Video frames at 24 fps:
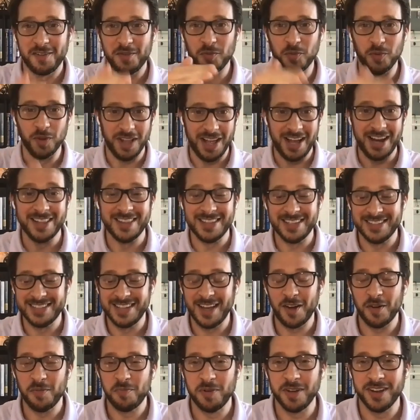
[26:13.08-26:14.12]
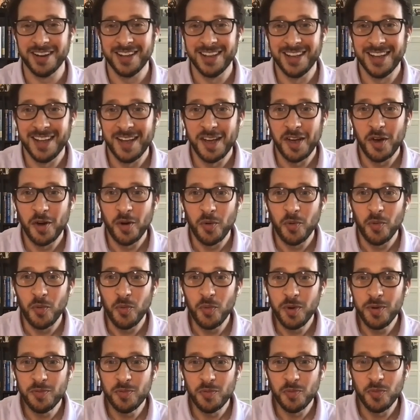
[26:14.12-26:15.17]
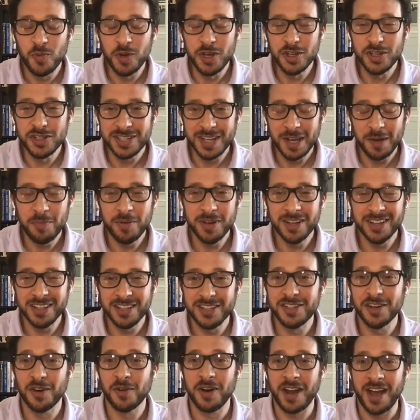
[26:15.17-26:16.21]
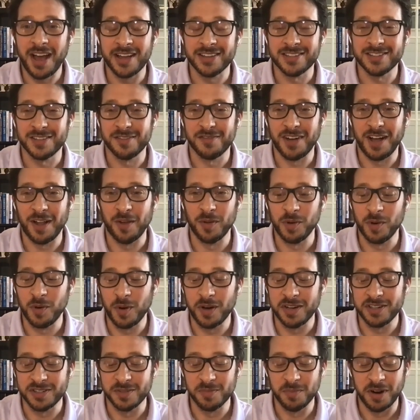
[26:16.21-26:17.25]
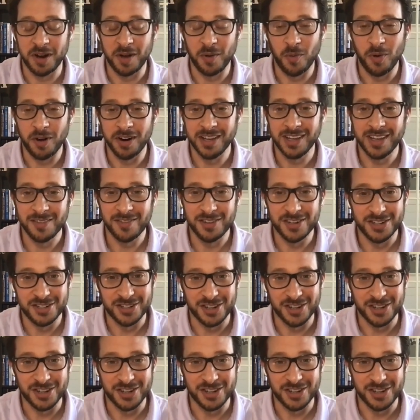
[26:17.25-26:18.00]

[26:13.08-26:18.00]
We'll edit this out, but we typically don't ask the following question, but I want to give it a